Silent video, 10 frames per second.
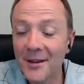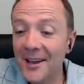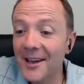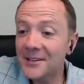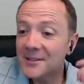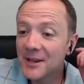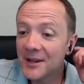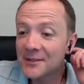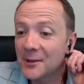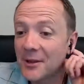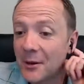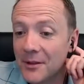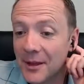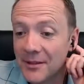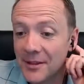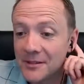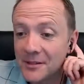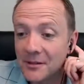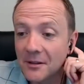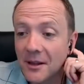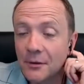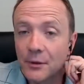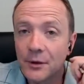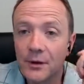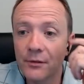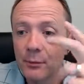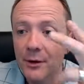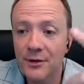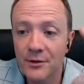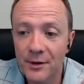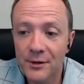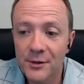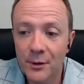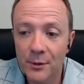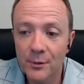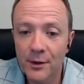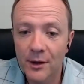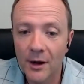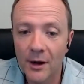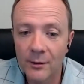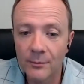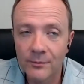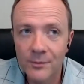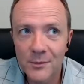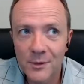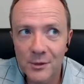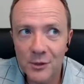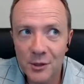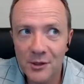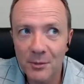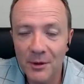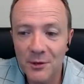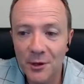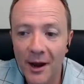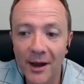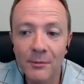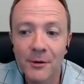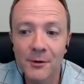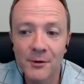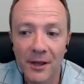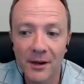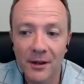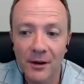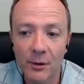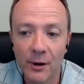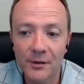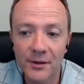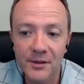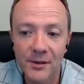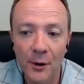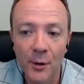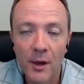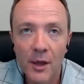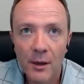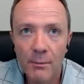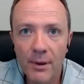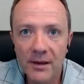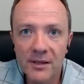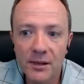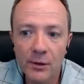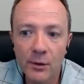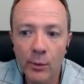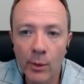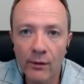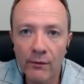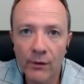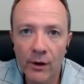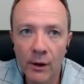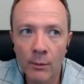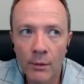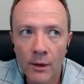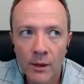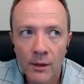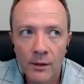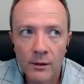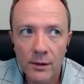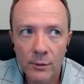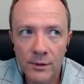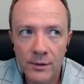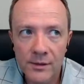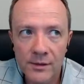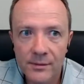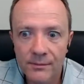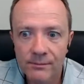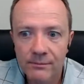Yes, to yeah. So that, that, that's a lot of really good information there. So um, just to make sure I'm understanding it correctly. So basically, we went from it was